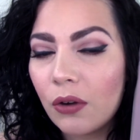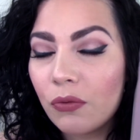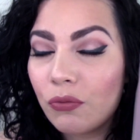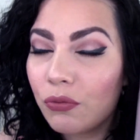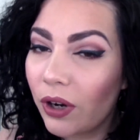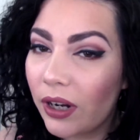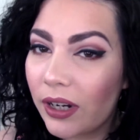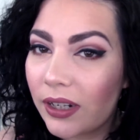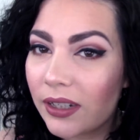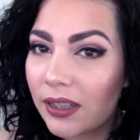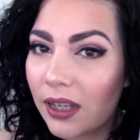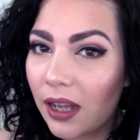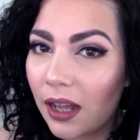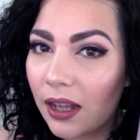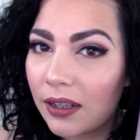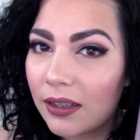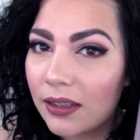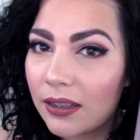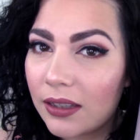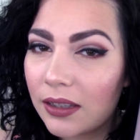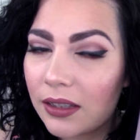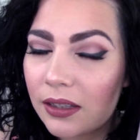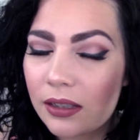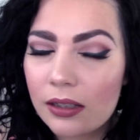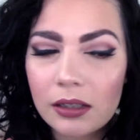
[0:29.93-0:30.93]

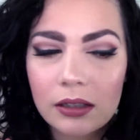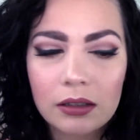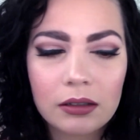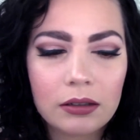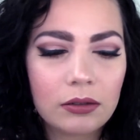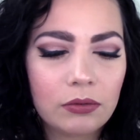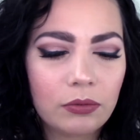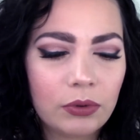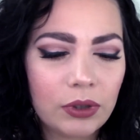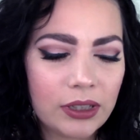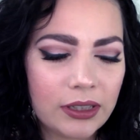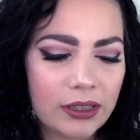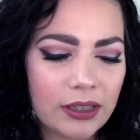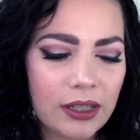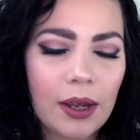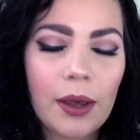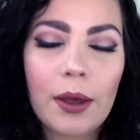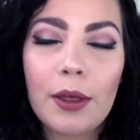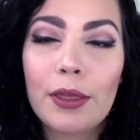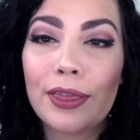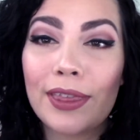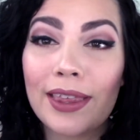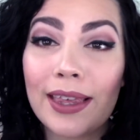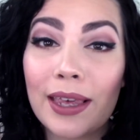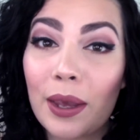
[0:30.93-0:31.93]
Renaissance,
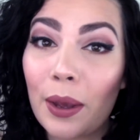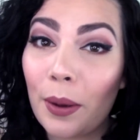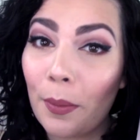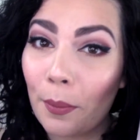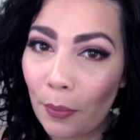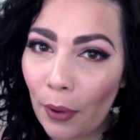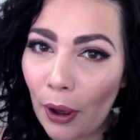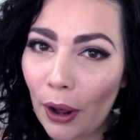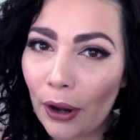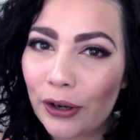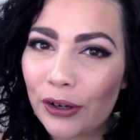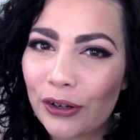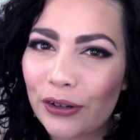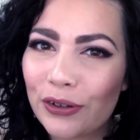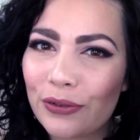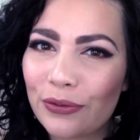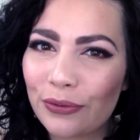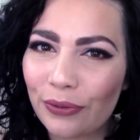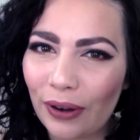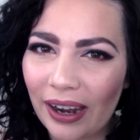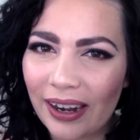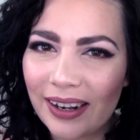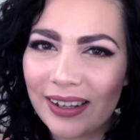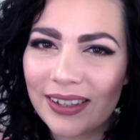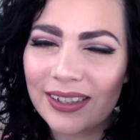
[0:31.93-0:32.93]
the Modern
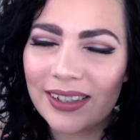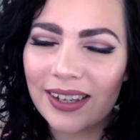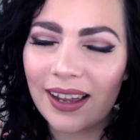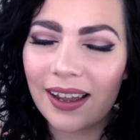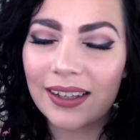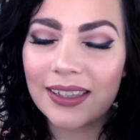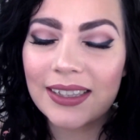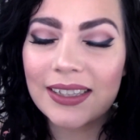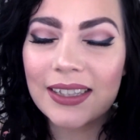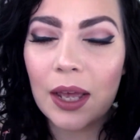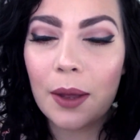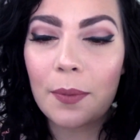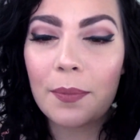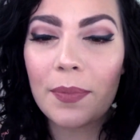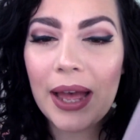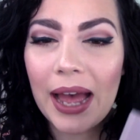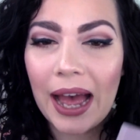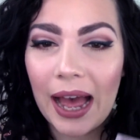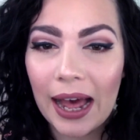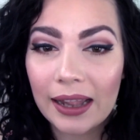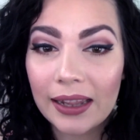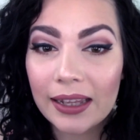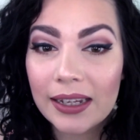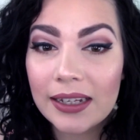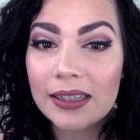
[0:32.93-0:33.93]
Renaissance
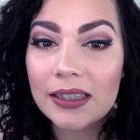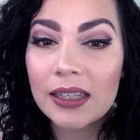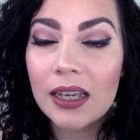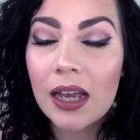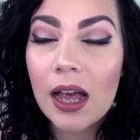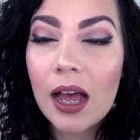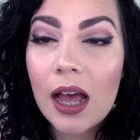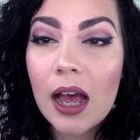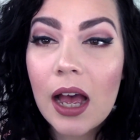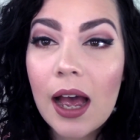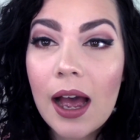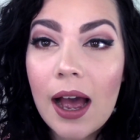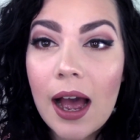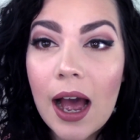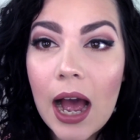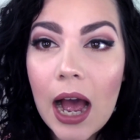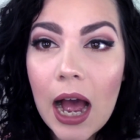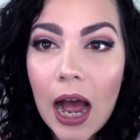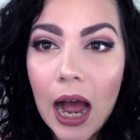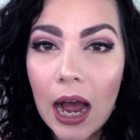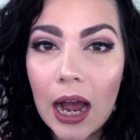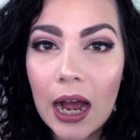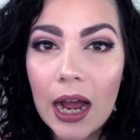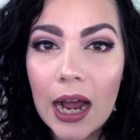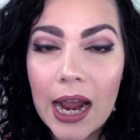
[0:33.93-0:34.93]
palette.
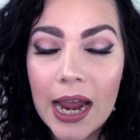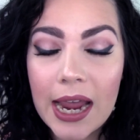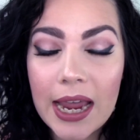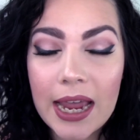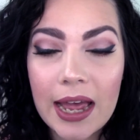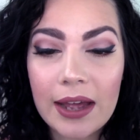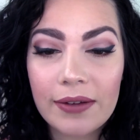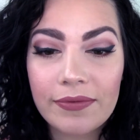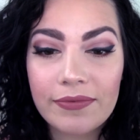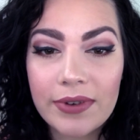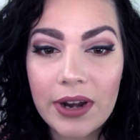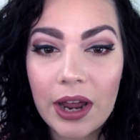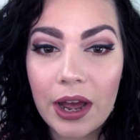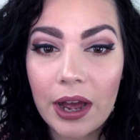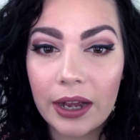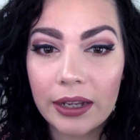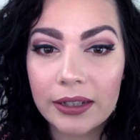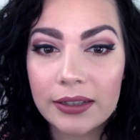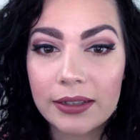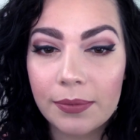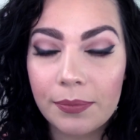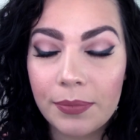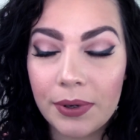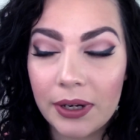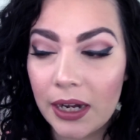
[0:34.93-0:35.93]
I have
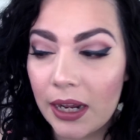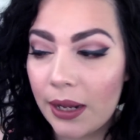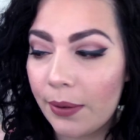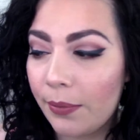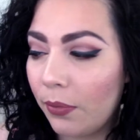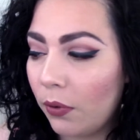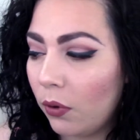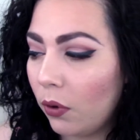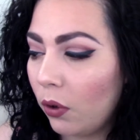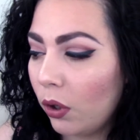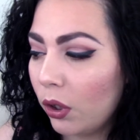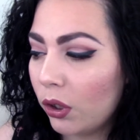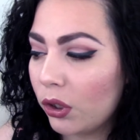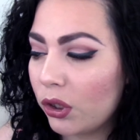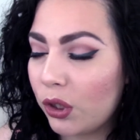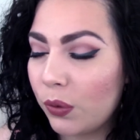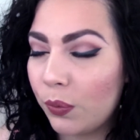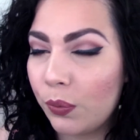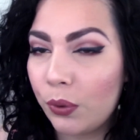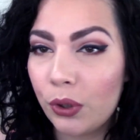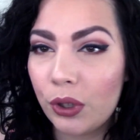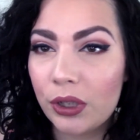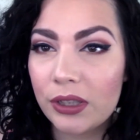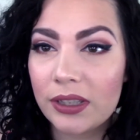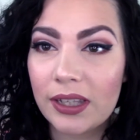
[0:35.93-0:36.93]
not been able to
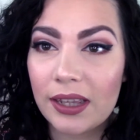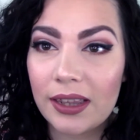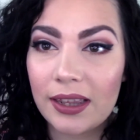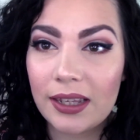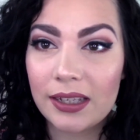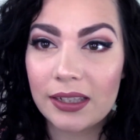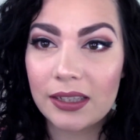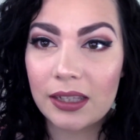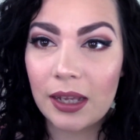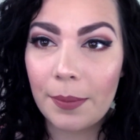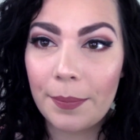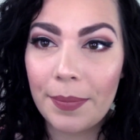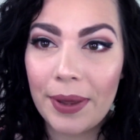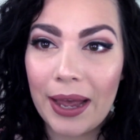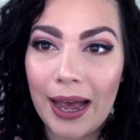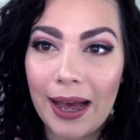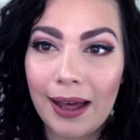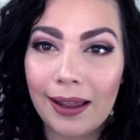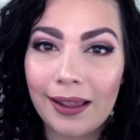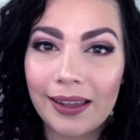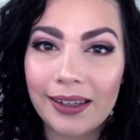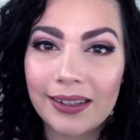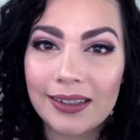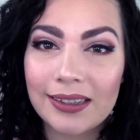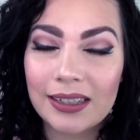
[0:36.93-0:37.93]
put this
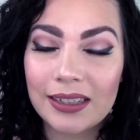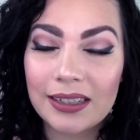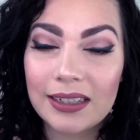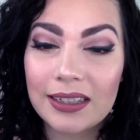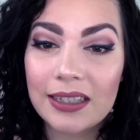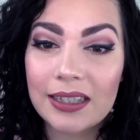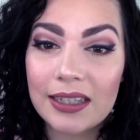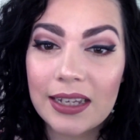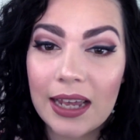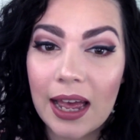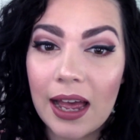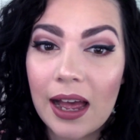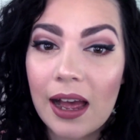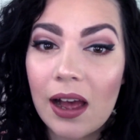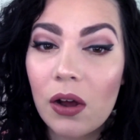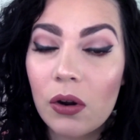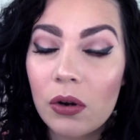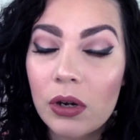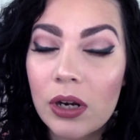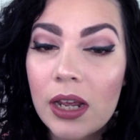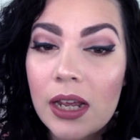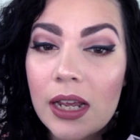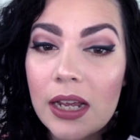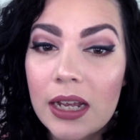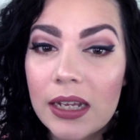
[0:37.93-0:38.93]
palette
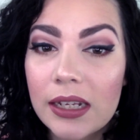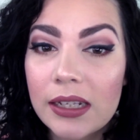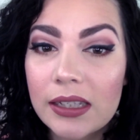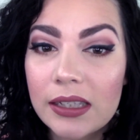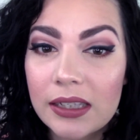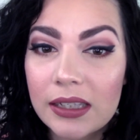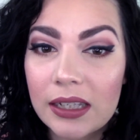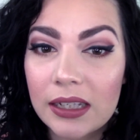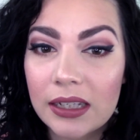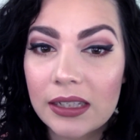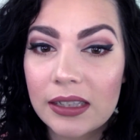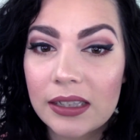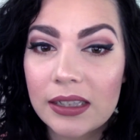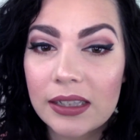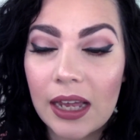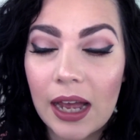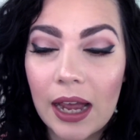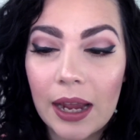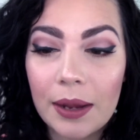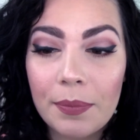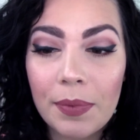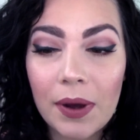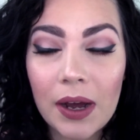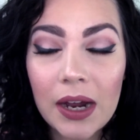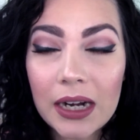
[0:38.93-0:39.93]
down since
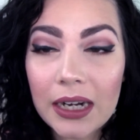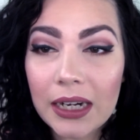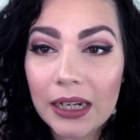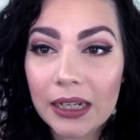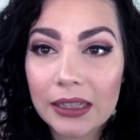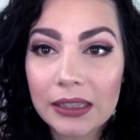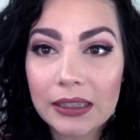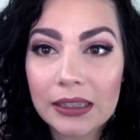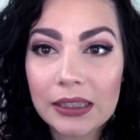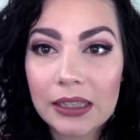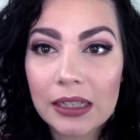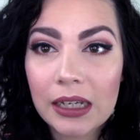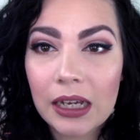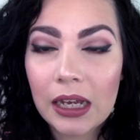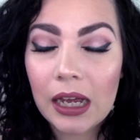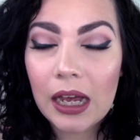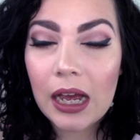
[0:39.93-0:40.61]
I bought it.